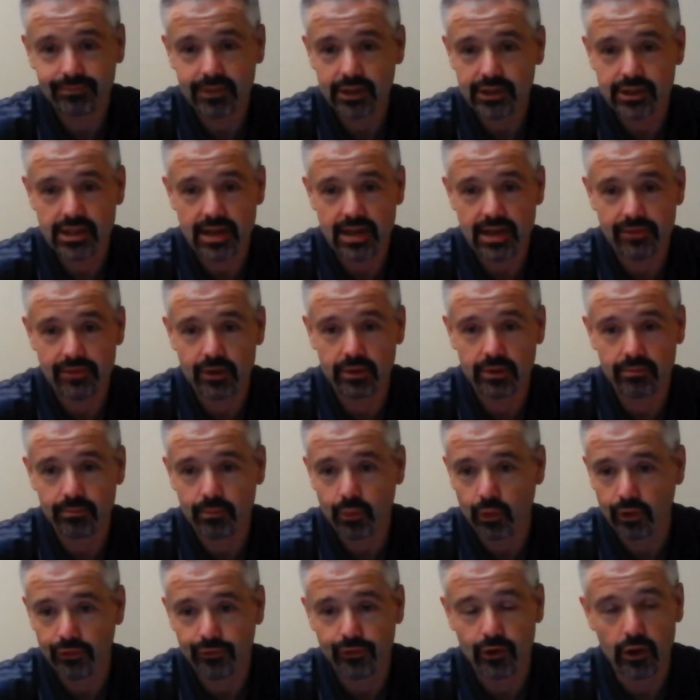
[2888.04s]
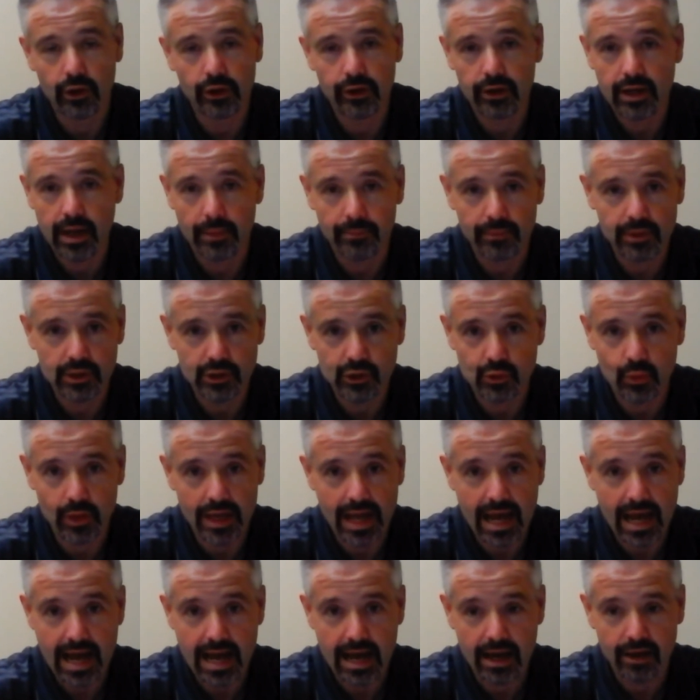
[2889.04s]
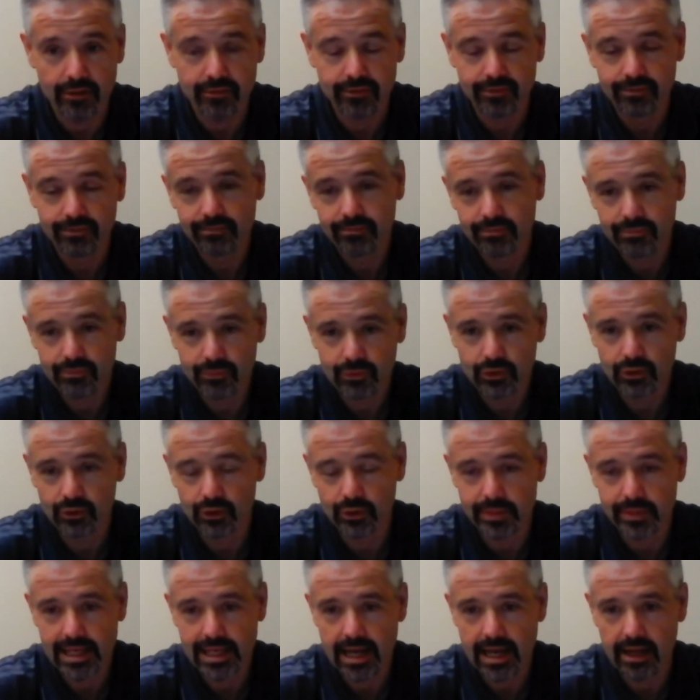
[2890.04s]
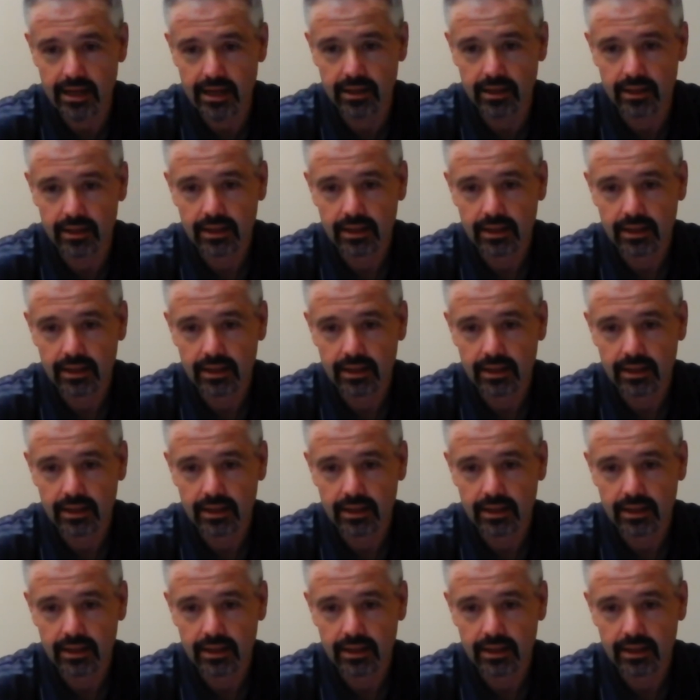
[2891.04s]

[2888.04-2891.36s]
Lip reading: 7 portfolio companies we have, and it'd be 8,